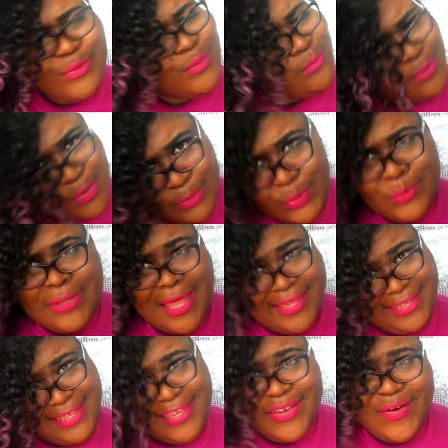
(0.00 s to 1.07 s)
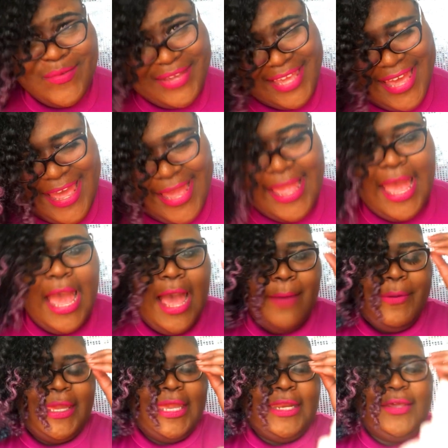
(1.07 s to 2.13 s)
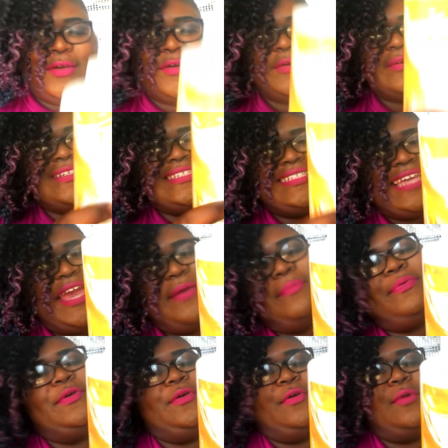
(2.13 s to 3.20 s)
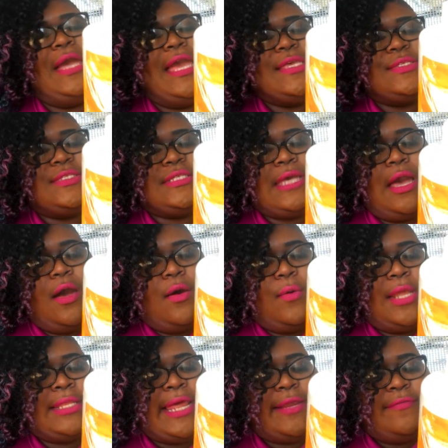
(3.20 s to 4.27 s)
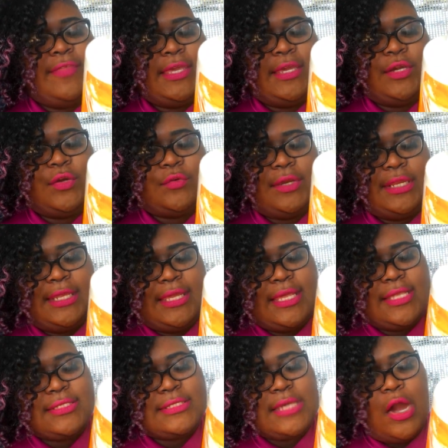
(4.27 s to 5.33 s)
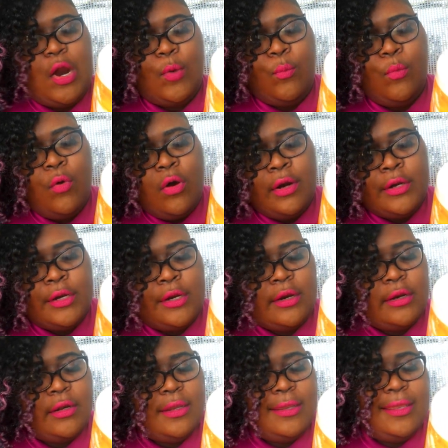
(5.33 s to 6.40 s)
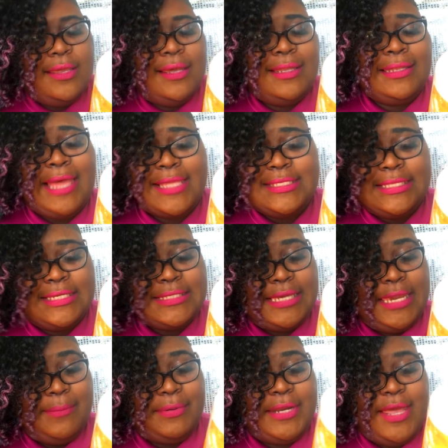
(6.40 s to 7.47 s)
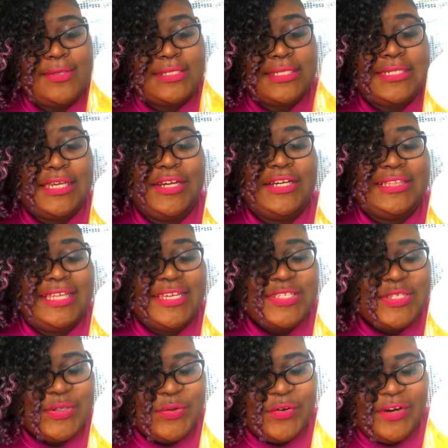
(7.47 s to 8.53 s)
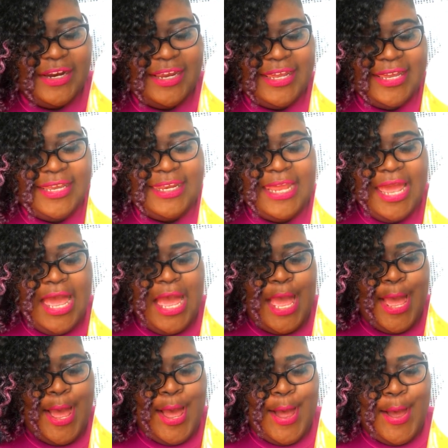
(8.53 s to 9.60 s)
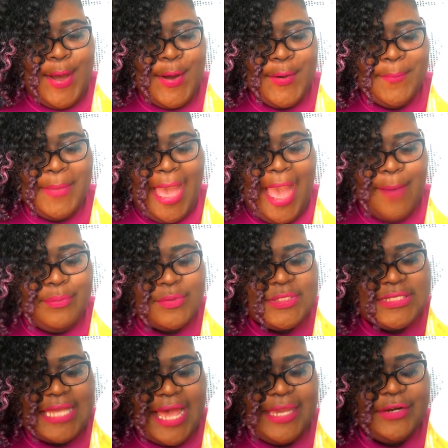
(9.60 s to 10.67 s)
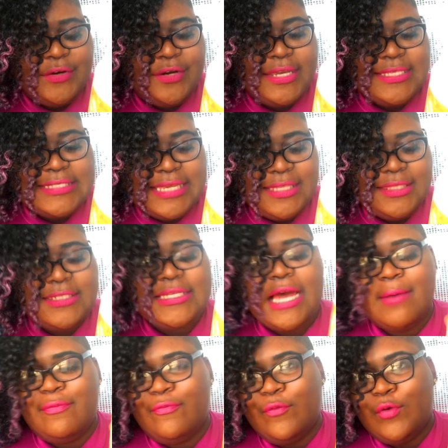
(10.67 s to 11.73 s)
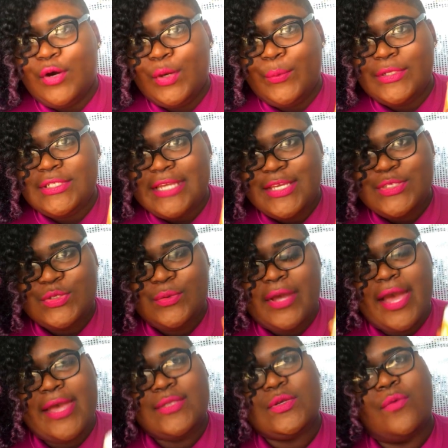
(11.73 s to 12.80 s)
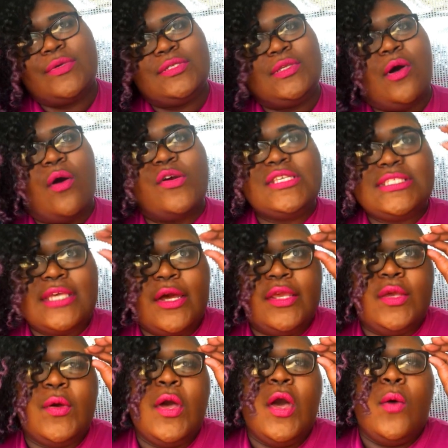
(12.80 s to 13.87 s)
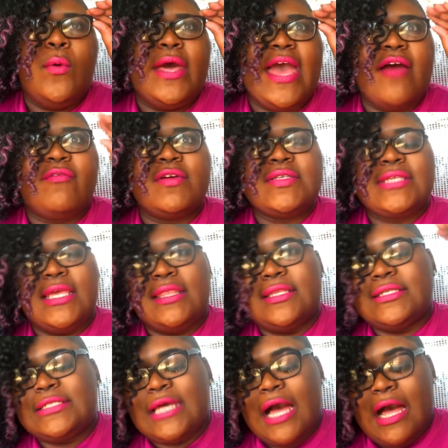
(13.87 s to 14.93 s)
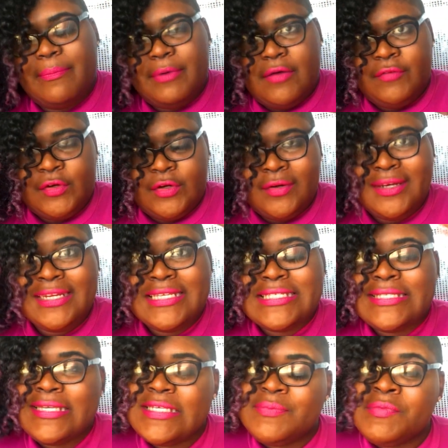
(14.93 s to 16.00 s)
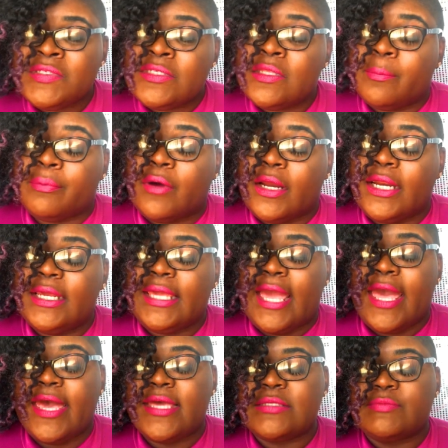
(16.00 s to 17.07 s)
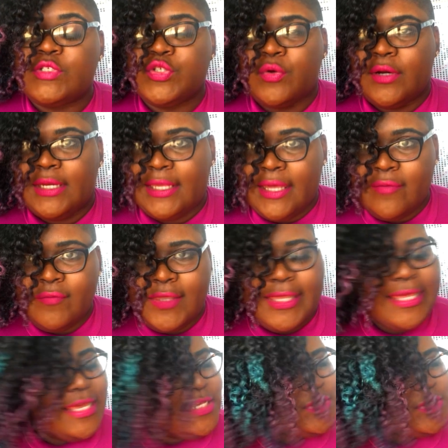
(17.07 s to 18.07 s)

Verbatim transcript: You know you like it, okay? But anywho, shampoo. So a lot of the ingredients are water, lots of things I can't pronounce. Let's see, glycerin, um, apple cider is in the top four, which as you guys always know, I always tell you, whatever's in the top of your ingredients list means that the product has majority of it.